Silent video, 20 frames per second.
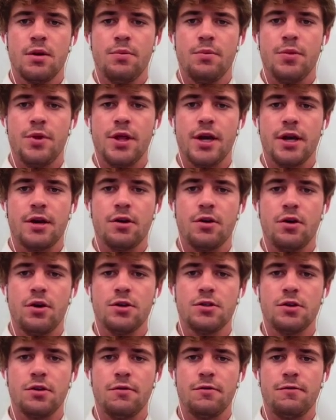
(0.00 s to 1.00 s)
but they could
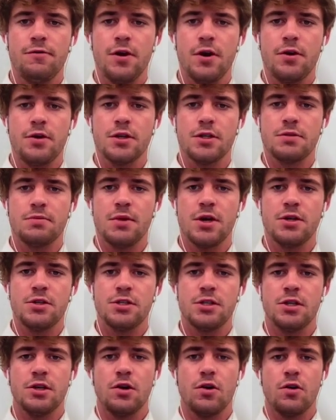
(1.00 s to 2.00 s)
also focus most
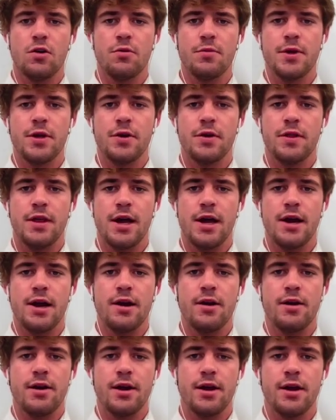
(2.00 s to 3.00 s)
of the army on that
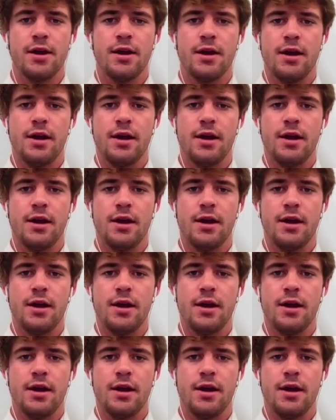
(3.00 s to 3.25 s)
area